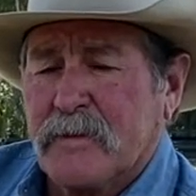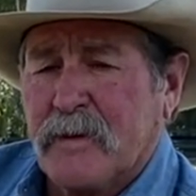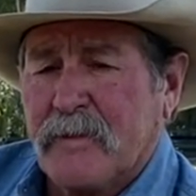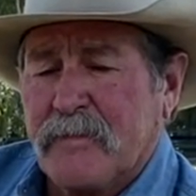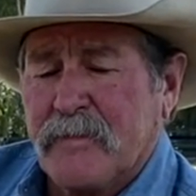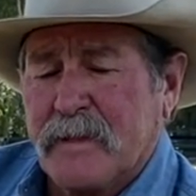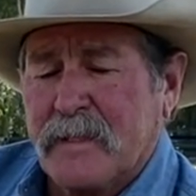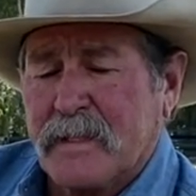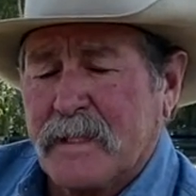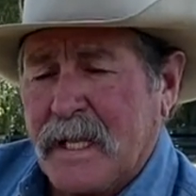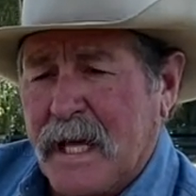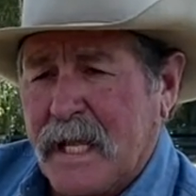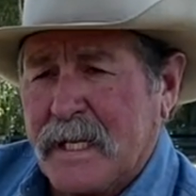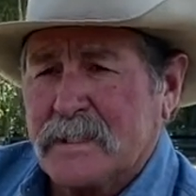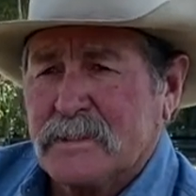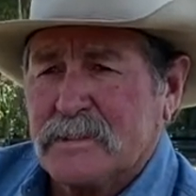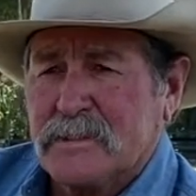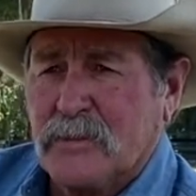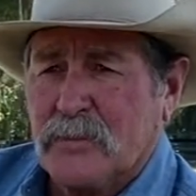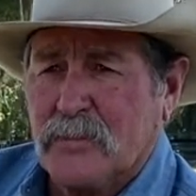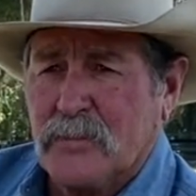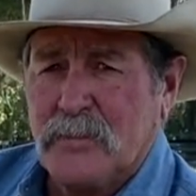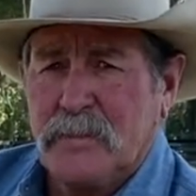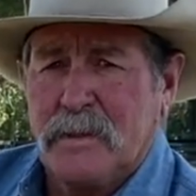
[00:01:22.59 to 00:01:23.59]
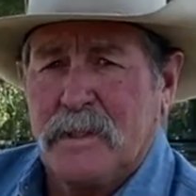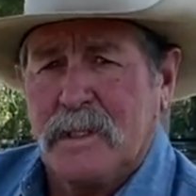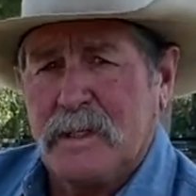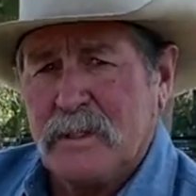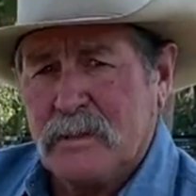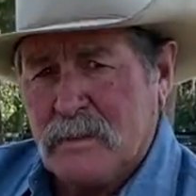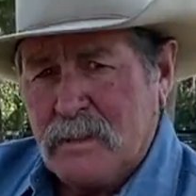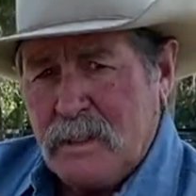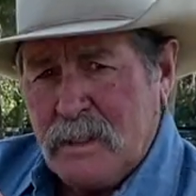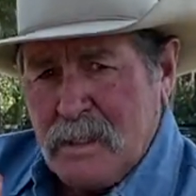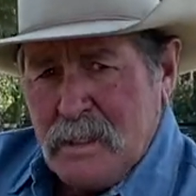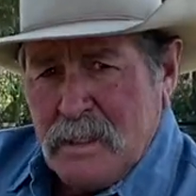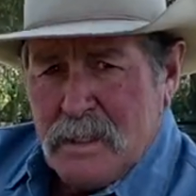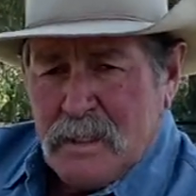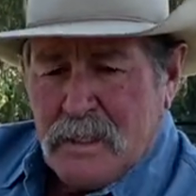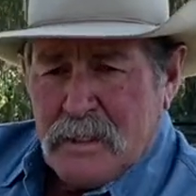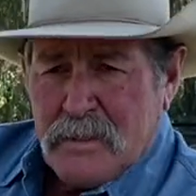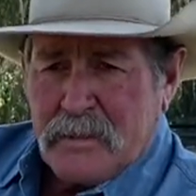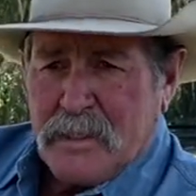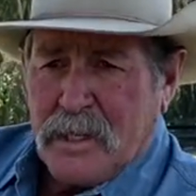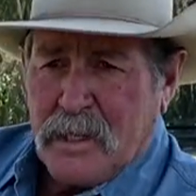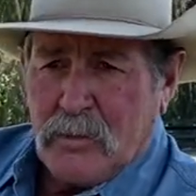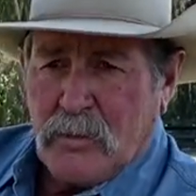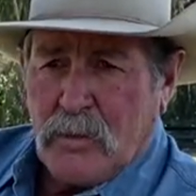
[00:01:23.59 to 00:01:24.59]
I think that is the real
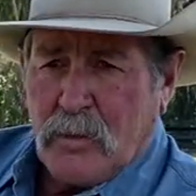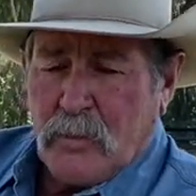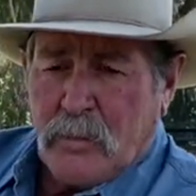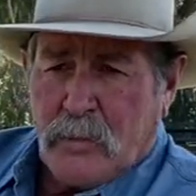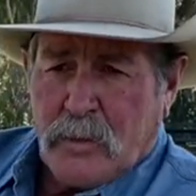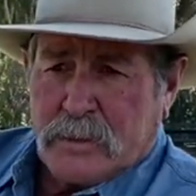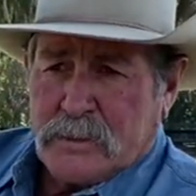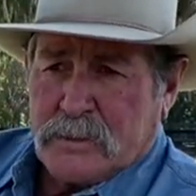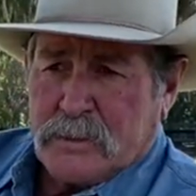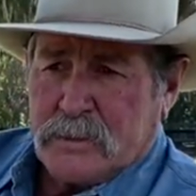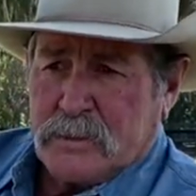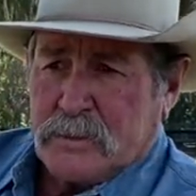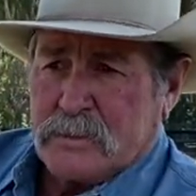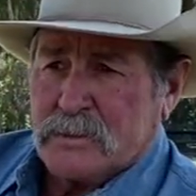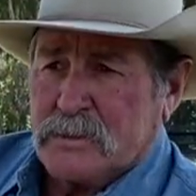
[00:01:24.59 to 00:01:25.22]
Thing, what we want to do.